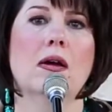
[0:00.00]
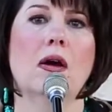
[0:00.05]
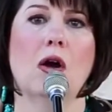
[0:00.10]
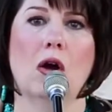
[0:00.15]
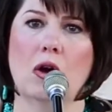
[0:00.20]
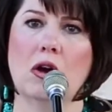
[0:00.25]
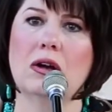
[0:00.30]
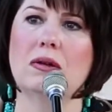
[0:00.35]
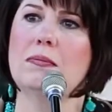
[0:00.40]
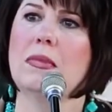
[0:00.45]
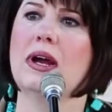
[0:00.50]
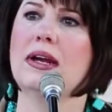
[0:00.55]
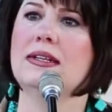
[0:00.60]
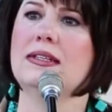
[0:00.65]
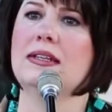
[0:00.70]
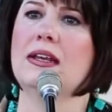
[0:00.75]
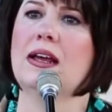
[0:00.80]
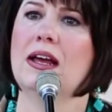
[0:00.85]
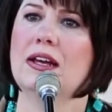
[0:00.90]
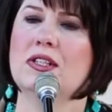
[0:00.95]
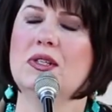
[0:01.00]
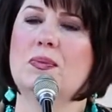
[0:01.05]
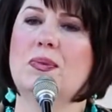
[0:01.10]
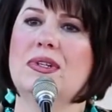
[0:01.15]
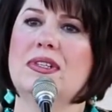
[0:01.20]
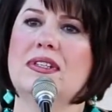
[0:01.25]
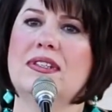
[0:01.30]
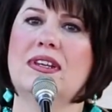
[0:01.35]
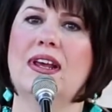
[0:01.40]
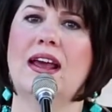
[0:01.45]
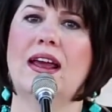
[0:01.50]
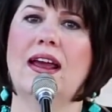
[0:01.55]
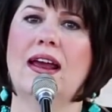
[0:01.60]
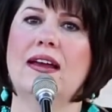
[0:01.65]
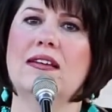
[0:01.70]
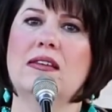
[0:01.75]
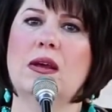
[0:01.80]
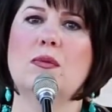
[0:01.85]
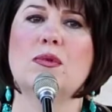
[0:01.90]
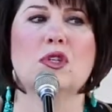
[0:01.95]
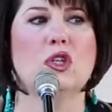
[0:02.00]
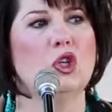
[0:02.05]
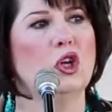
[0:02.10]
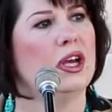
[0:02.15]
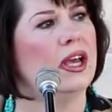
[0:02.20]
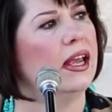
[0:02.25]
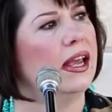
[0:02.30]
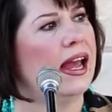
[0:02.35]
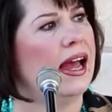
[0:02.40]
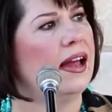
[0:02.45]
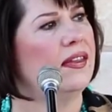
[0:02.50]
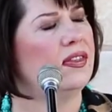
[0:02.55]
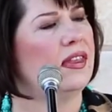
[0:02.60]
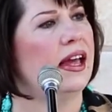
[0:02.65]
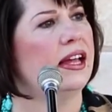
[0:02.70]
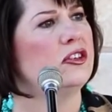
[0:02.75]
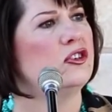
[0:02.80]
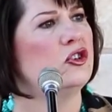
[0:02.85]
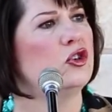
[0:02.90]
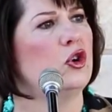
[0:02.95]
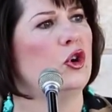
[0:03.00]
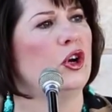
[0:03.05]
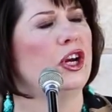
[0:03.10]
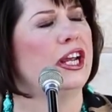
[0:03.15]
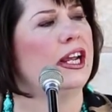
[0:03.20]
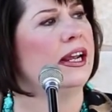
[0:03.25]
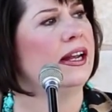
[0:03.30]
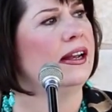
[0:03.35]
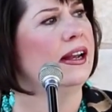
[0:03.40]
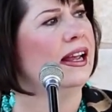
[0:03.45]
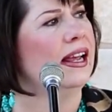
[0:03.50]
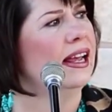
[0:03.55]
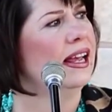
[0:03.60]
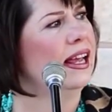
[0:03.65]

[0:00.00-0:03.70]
heard my husband say as I was looking at that screen.